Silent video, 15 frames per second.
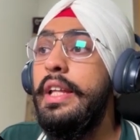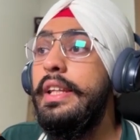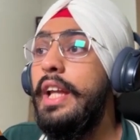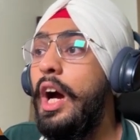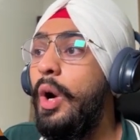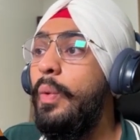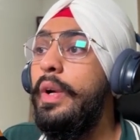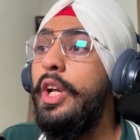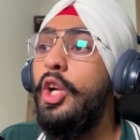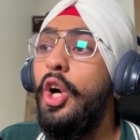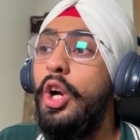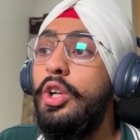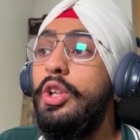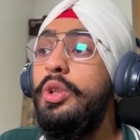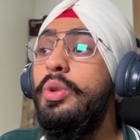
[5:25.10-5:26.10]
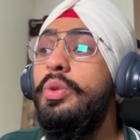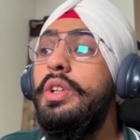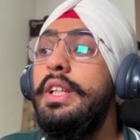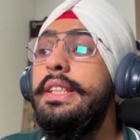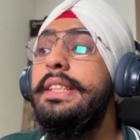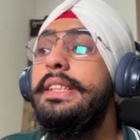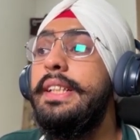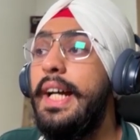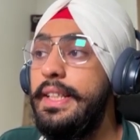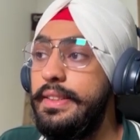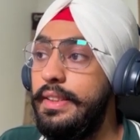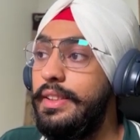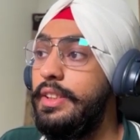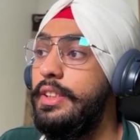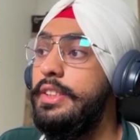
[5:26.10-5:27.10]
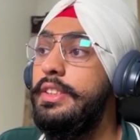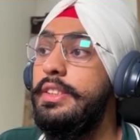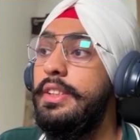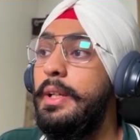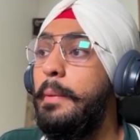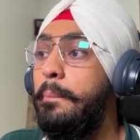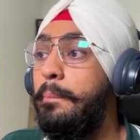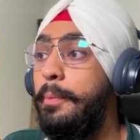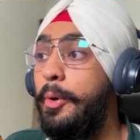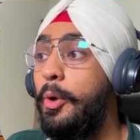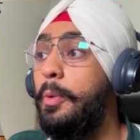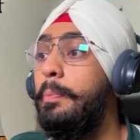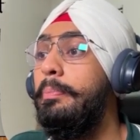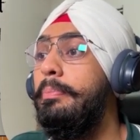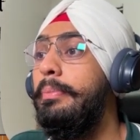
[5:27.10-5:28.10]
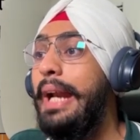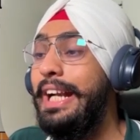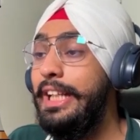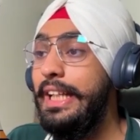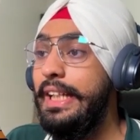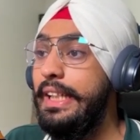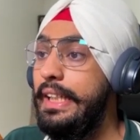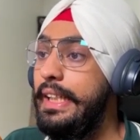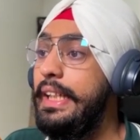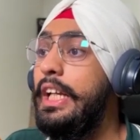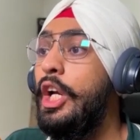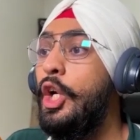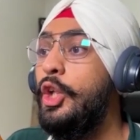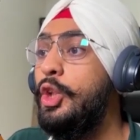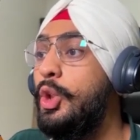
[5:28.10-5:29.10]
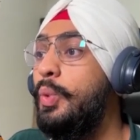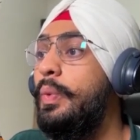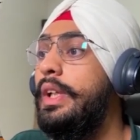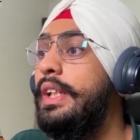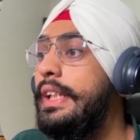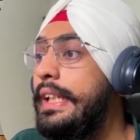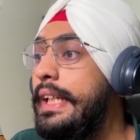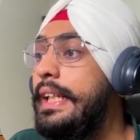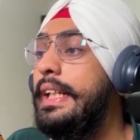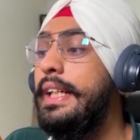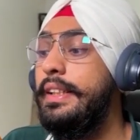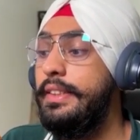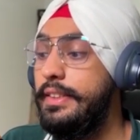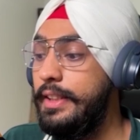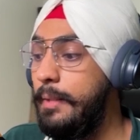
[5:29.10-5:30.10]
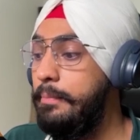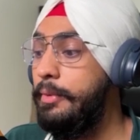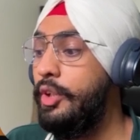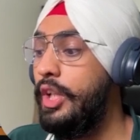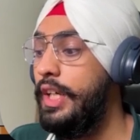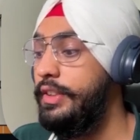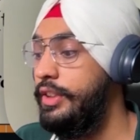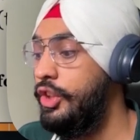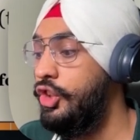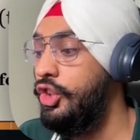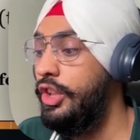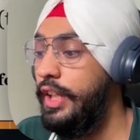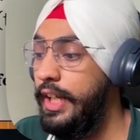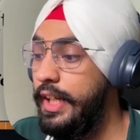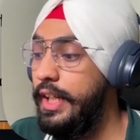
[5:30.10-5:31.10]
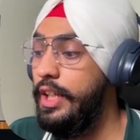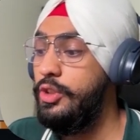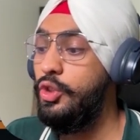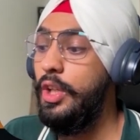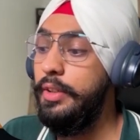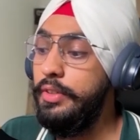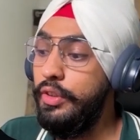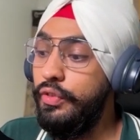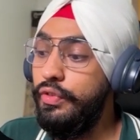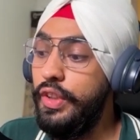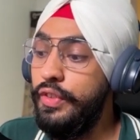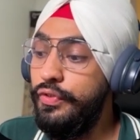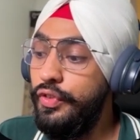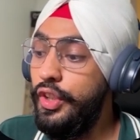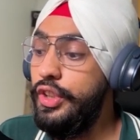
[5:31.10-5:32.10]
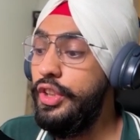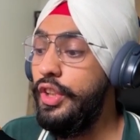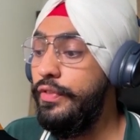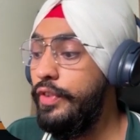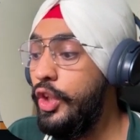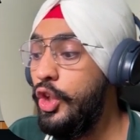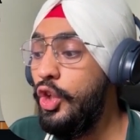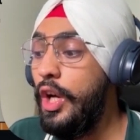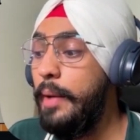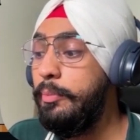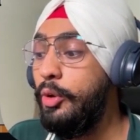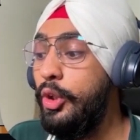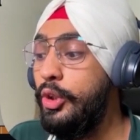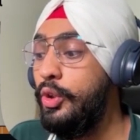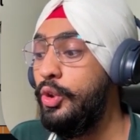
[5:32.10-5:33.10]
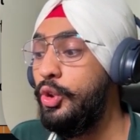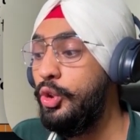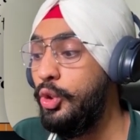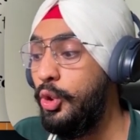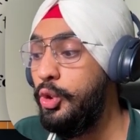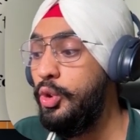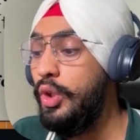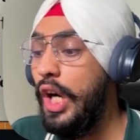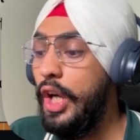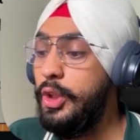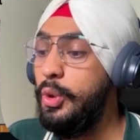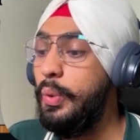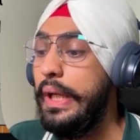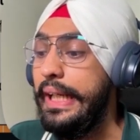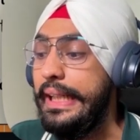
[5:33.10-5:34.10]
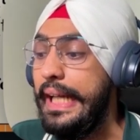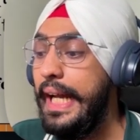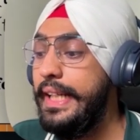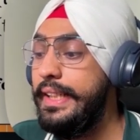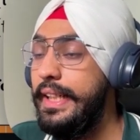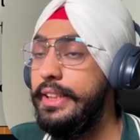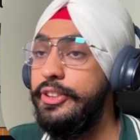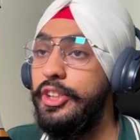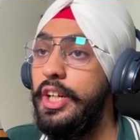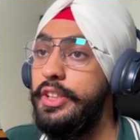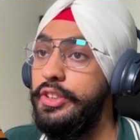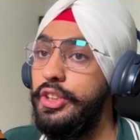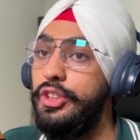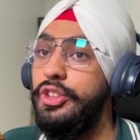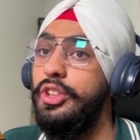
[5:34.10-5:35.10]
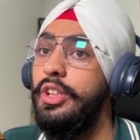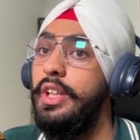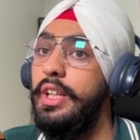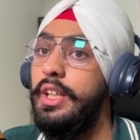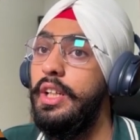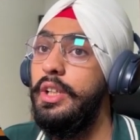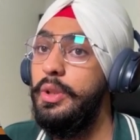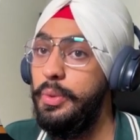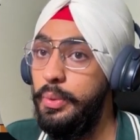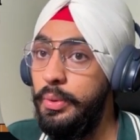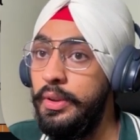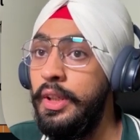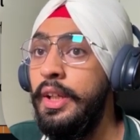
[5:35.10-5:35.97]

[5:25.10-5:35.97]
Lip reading: Now, in order to run transactions programmatically, you will need some transaction data. So in further video, I'm going to show you how you can get that transaction data too.